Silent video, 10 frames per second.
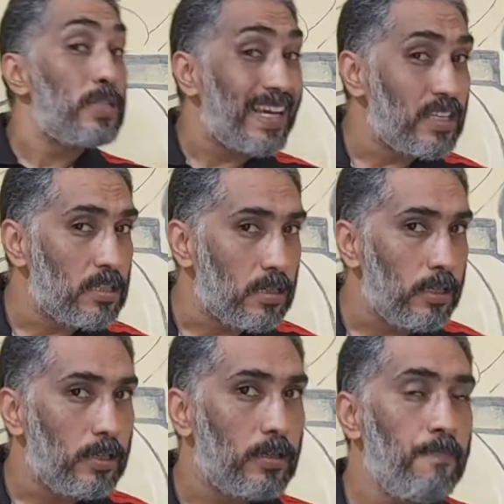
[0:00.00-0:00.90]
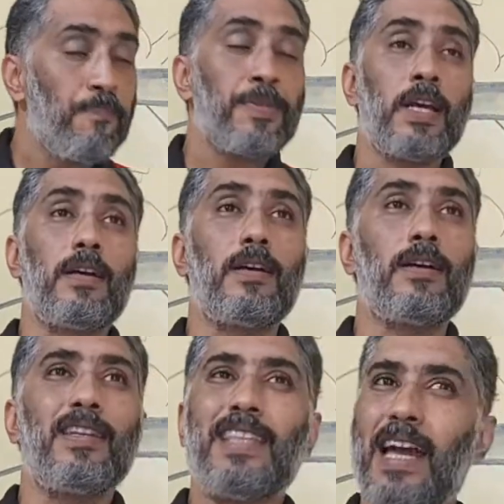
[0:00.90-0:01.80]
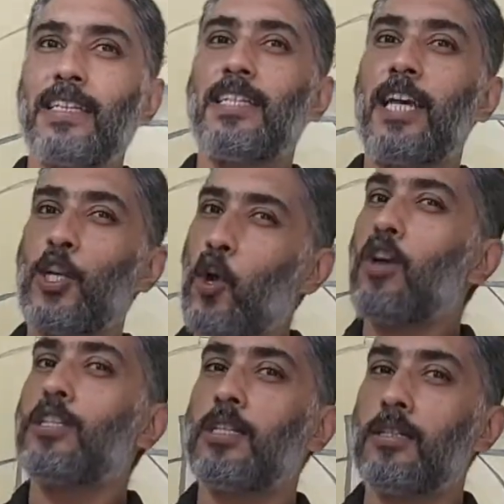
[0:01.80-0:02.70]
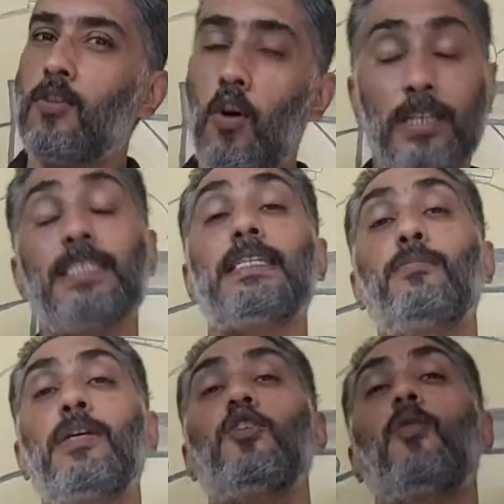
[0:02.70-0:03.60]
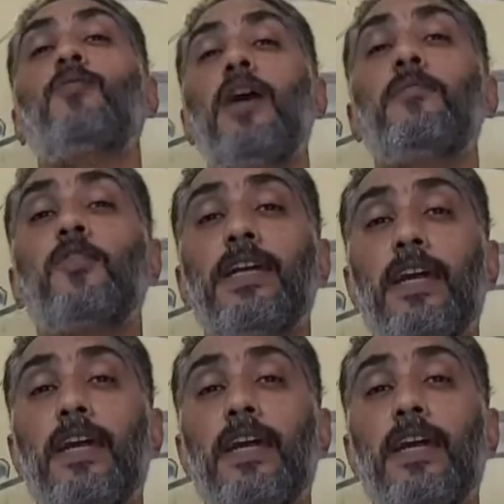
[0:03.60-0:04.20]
seconds earlier. That cannot honestly be your primary